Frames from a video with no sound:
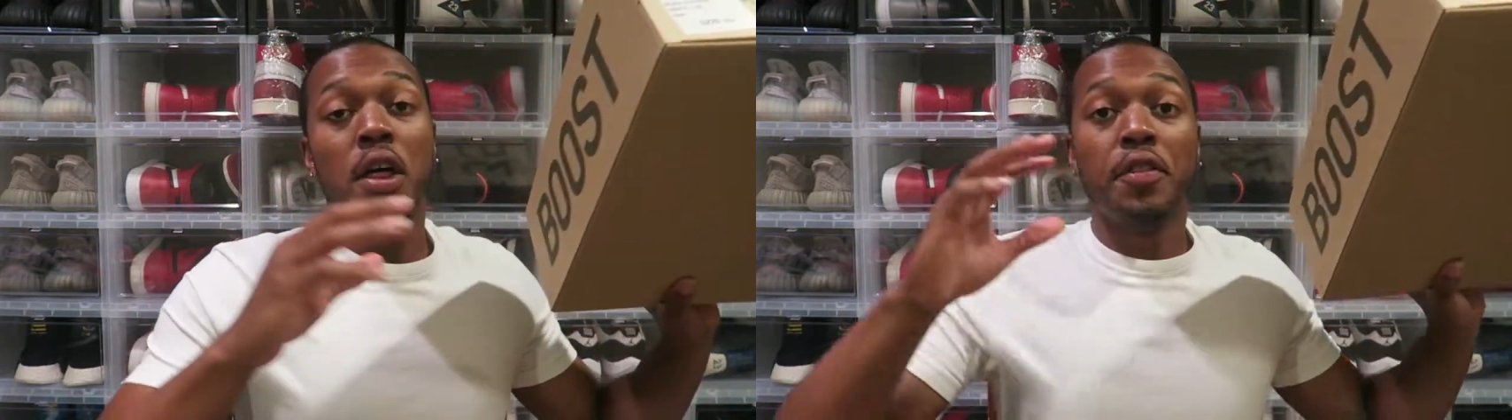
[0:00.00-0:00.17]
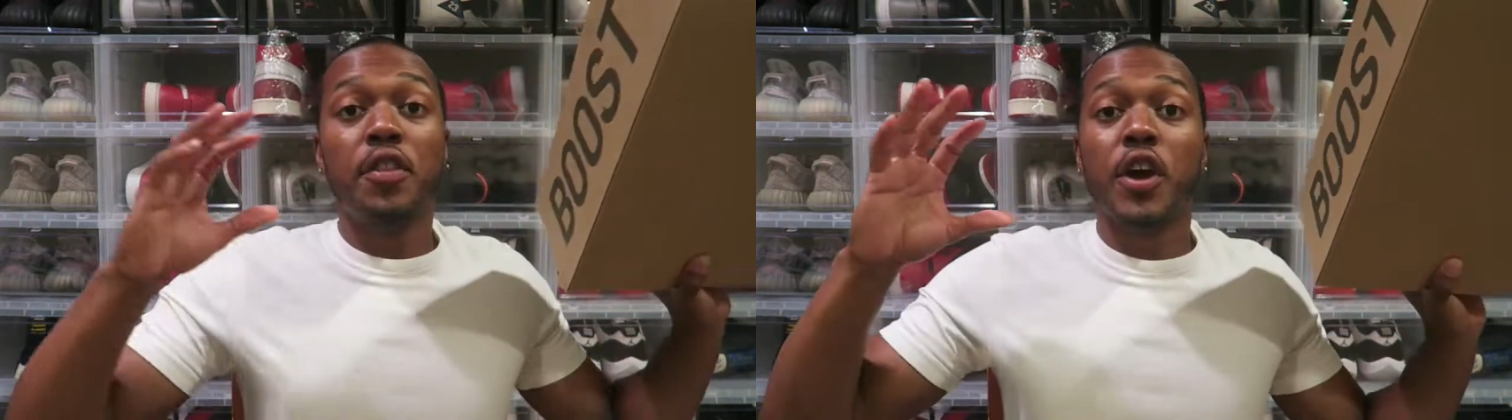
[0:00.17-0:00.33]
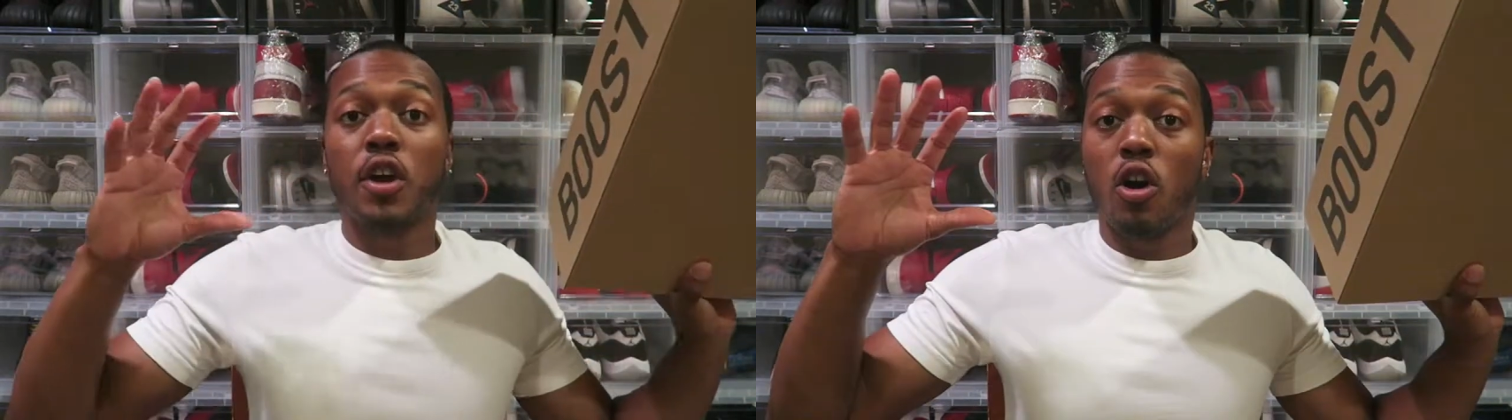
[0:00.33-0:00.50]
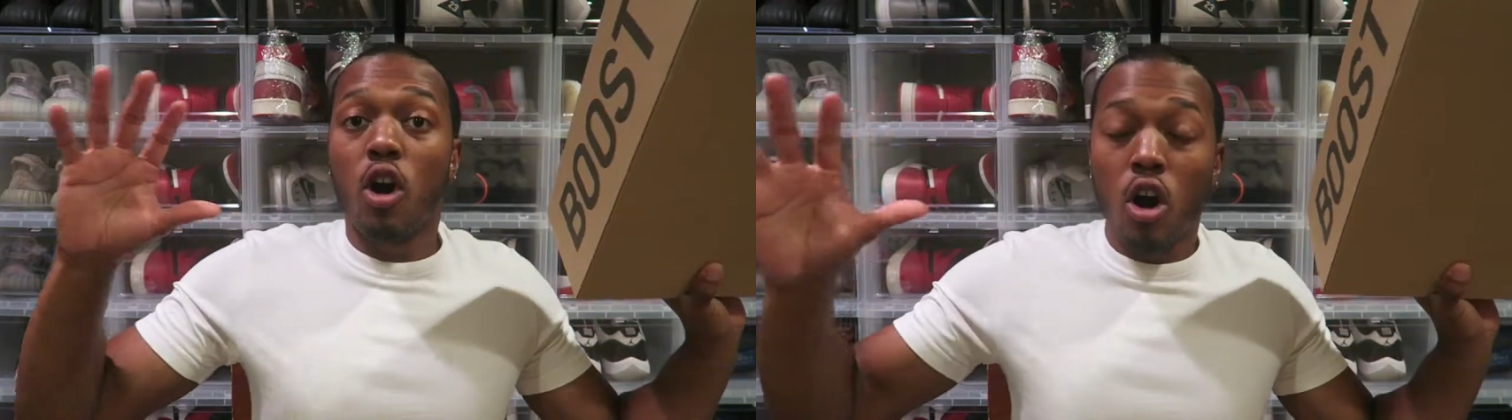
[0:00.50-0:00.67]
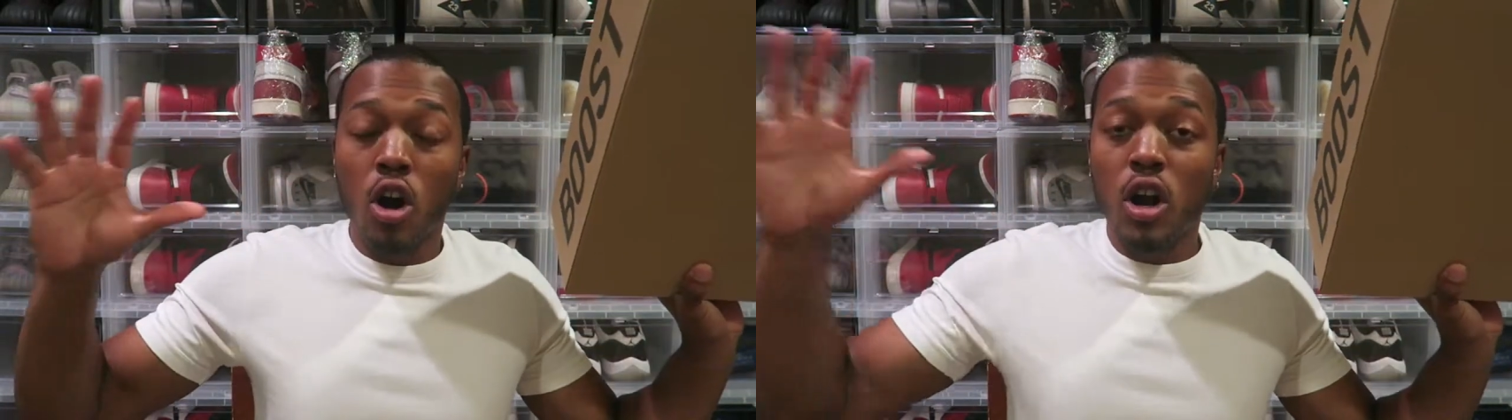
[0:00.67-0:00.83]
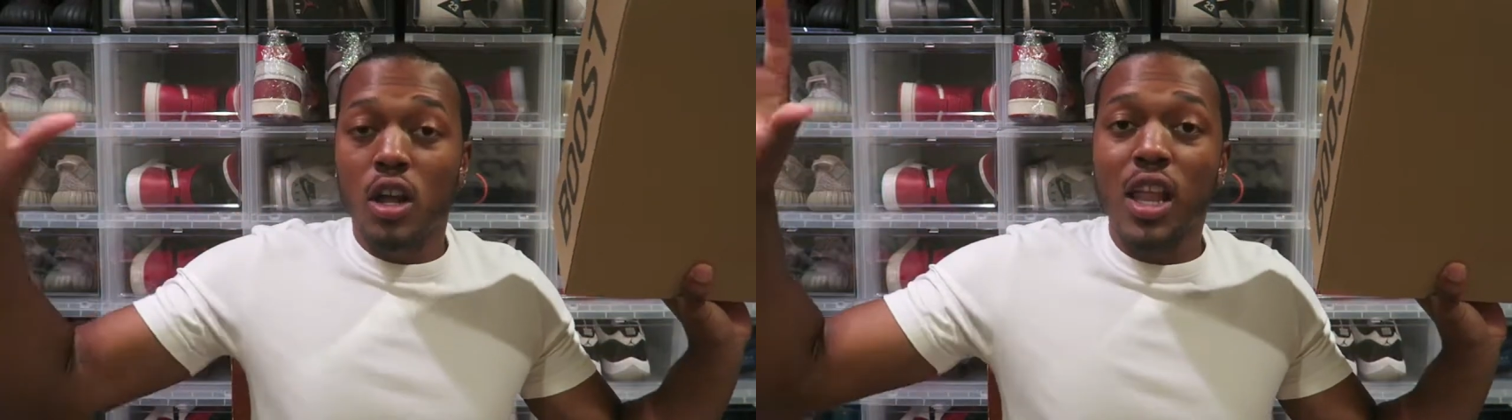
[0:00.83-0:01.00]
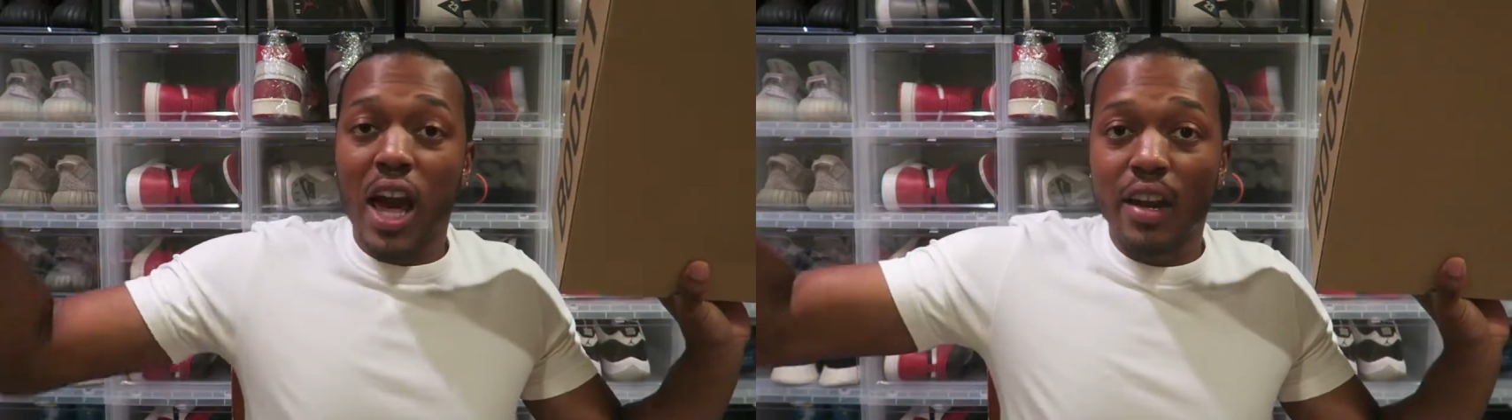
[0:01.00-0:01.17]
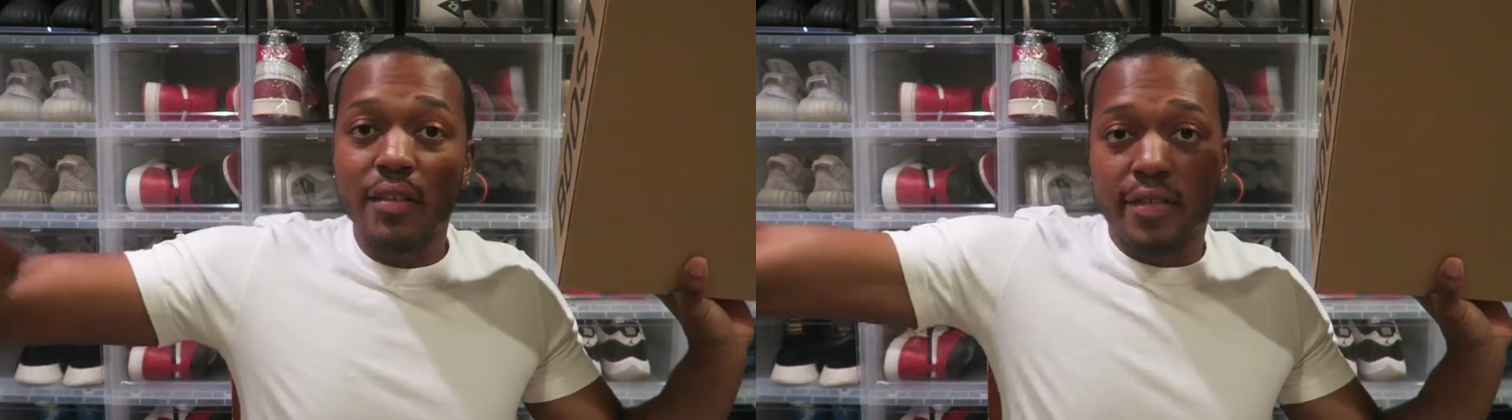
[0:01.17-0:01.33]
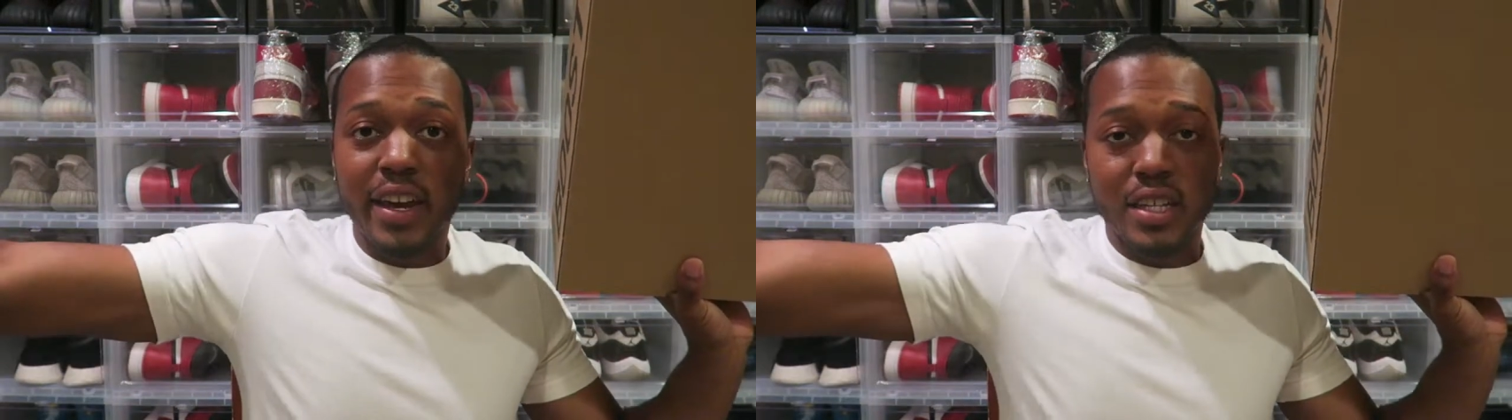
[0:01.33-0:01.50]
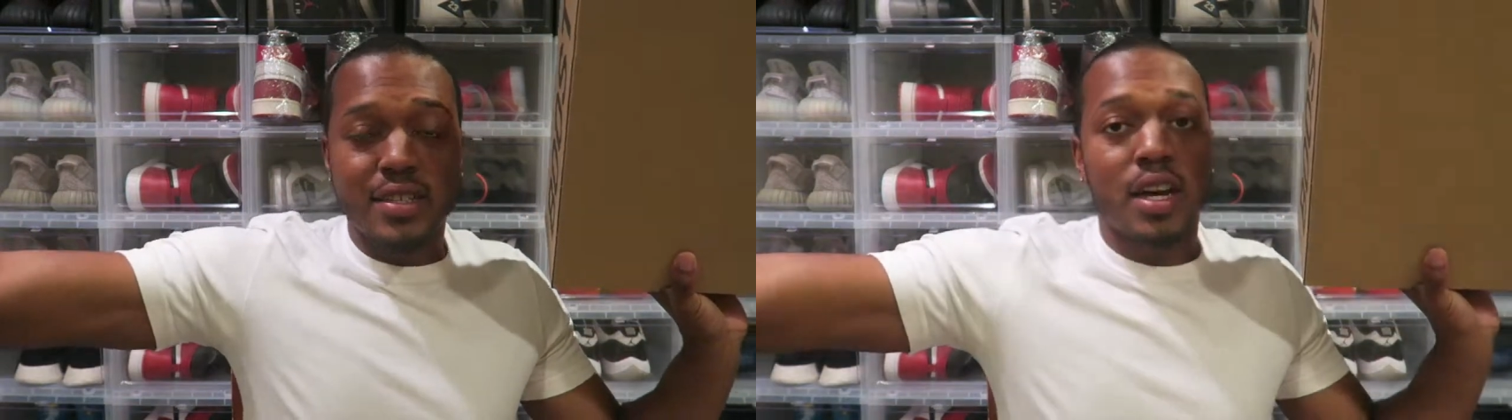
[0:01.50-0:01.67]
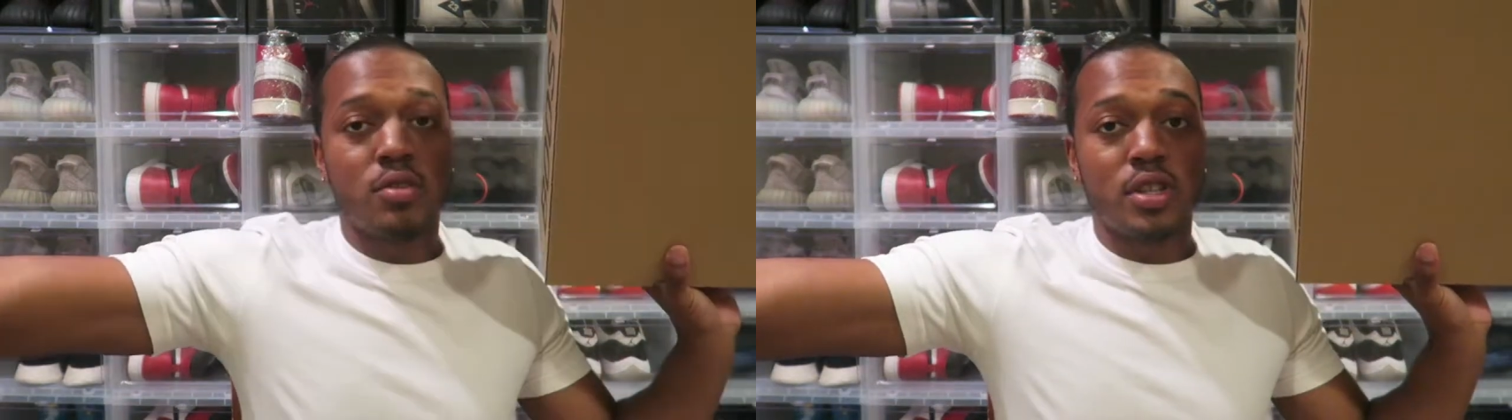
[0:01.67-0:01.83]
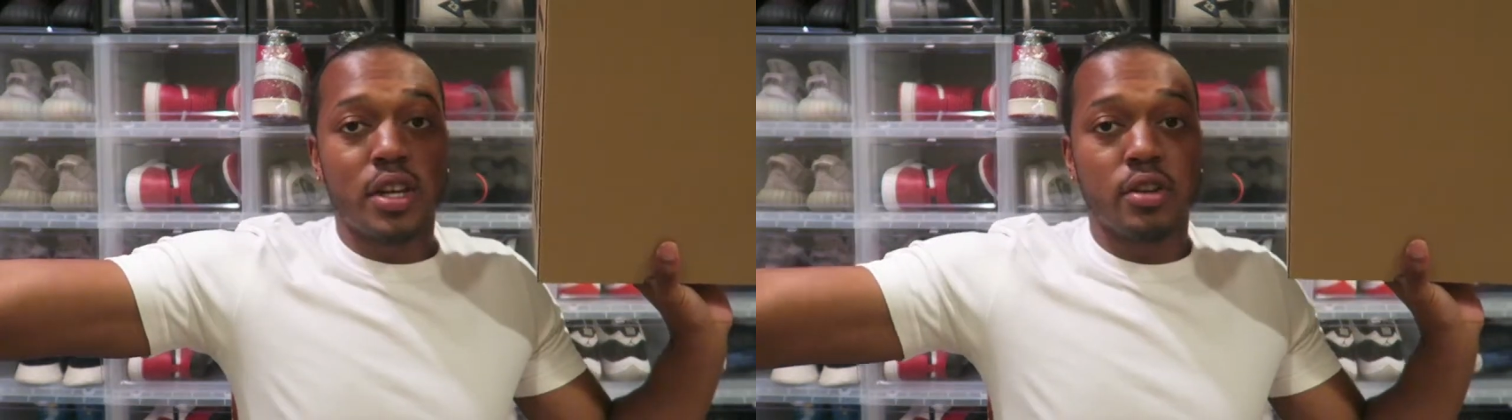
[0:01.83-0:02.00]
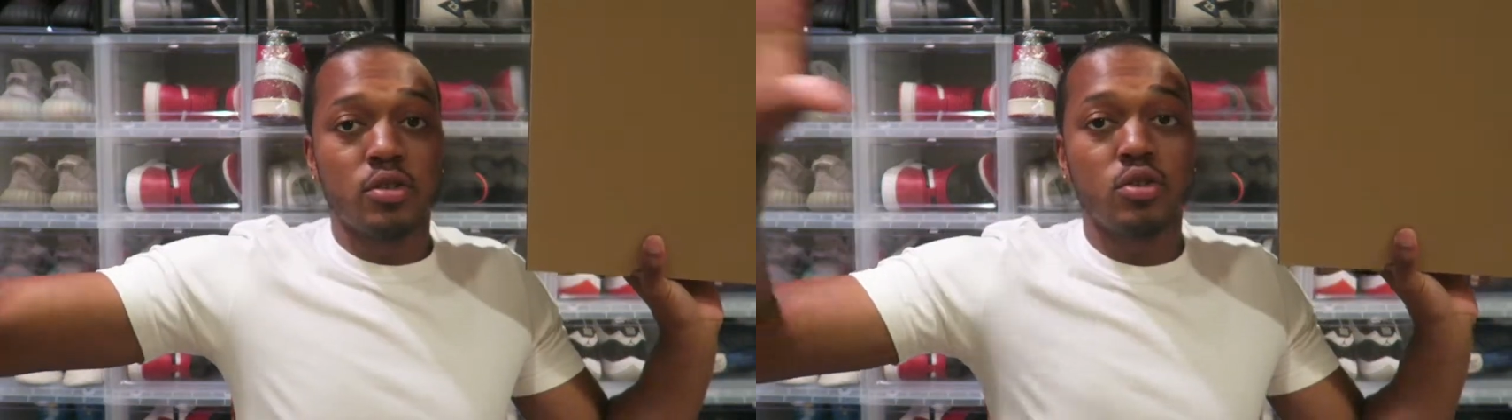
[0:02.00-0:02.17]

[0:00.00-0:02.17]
There are a lot of fakes out there,